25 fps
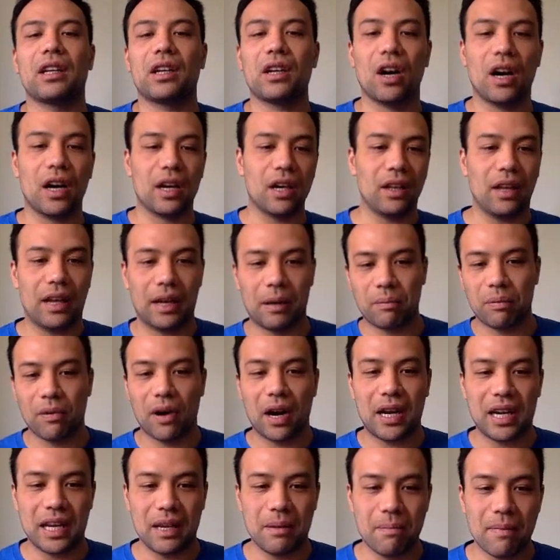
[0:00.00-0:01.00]
kind of like
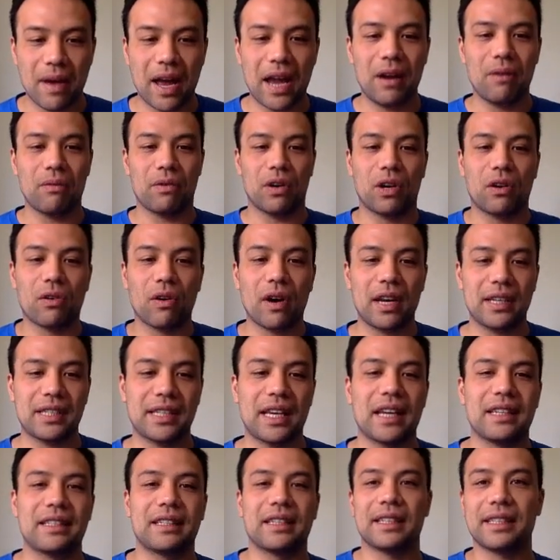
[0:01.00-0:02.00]
Brady, may regress
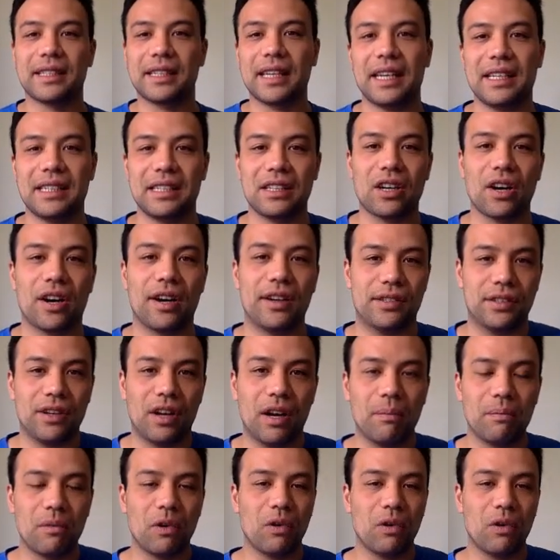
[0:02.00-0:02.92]
as the season goes on.